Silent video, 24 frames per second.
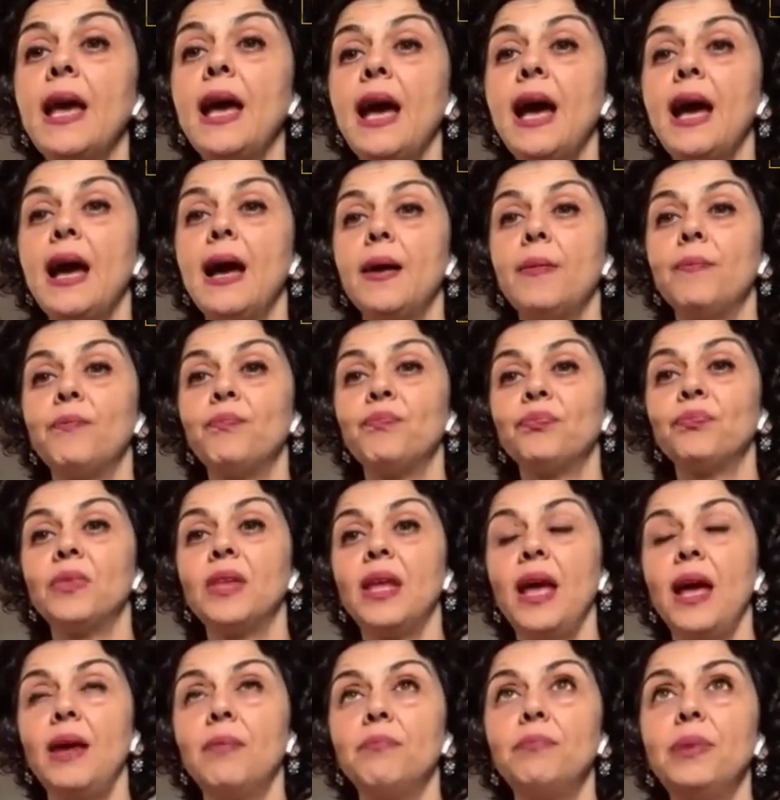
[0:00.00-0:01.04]
Um,
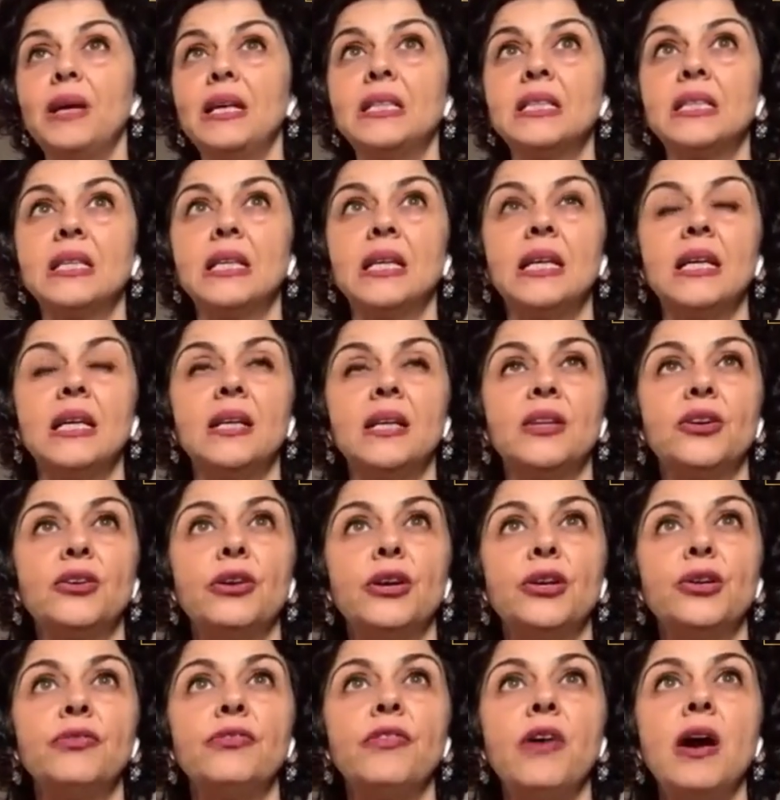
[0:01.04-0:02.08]
and basically the
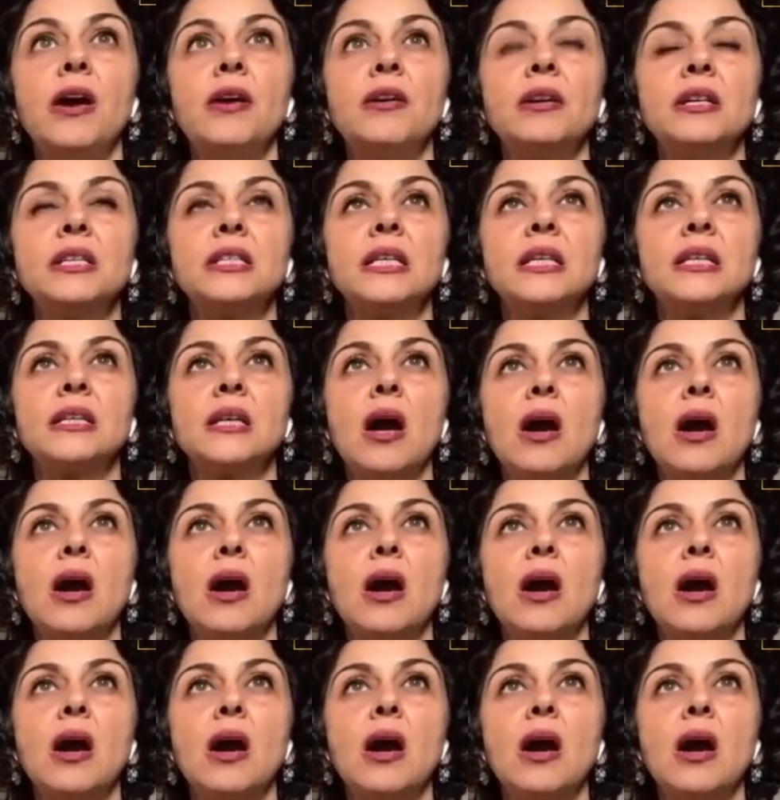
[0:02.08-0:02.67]
coronavirus had